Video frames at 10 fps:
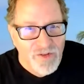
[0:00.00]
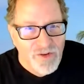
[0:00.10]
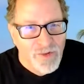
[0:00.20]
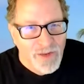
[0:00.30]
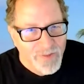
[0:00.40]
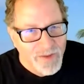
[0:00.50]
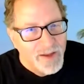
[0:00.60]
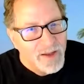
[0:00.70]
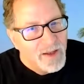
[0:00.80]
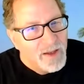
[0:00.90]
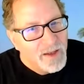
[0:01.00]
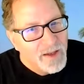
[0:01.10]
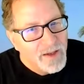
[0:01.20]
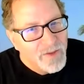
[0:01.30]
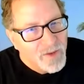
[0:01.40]
So you have a
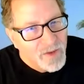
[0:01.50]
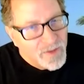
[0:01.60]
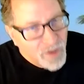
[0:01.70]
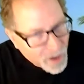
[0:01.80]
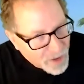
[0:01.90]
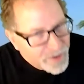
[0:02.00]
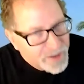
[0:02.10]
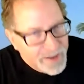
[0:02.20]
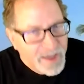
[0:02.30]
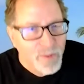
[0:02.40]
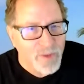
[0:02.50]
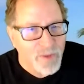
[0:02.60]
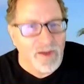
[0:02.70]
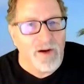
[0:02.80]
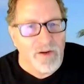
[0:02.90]
it's it's harder to connect with the
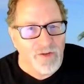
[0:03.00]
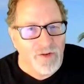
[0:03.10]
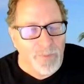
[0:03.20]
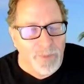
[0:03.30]
culture.